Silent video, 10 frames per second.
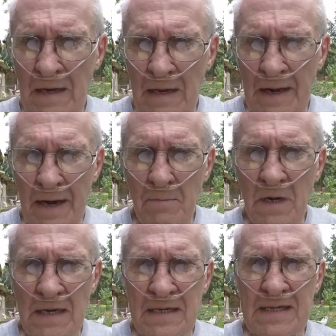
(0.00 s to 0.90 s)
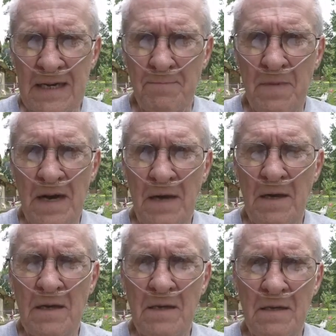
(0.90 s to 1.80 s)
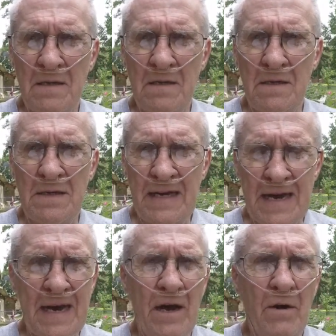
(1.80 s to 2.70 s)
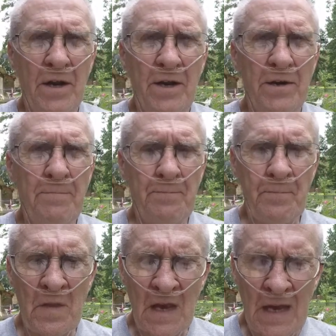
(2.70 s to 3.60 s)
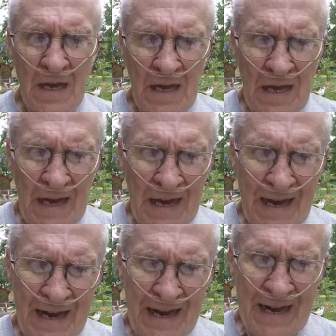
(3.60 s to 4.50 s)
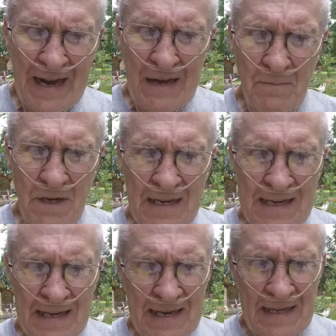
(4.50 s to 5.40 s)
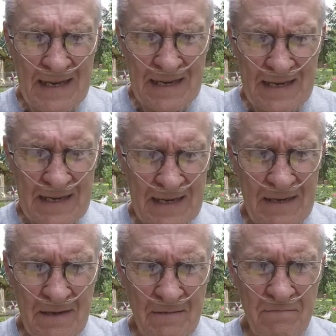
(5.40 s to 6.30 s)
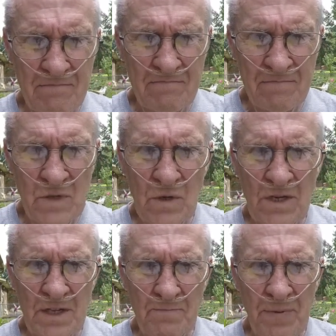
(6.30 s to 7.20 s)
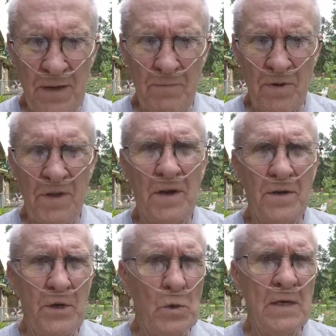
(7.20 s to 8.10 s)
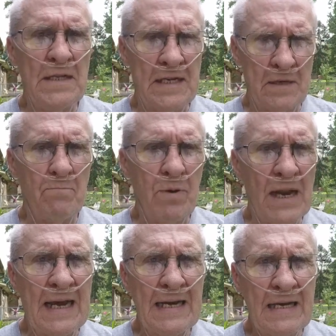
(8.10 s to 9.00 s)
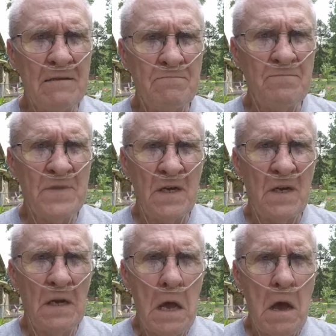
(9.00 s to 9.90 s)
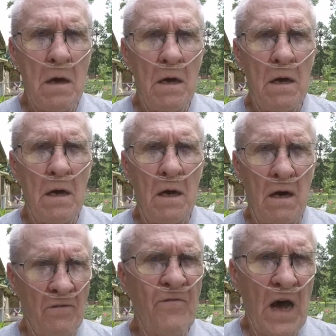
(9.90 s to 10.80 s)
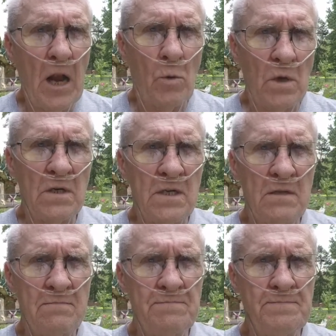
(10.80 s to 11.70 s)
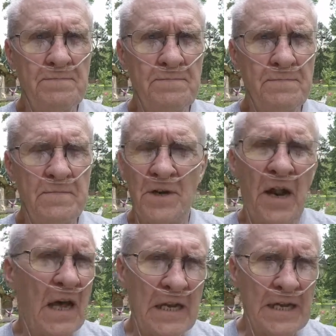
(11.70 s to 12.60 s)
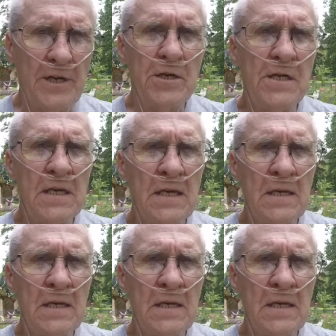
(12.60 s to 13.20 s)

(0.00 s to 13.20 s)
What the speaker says: I'm going to stick my neck out here, and I'm going to say that most of the people that are doing the complaining are followers. They're not leaders.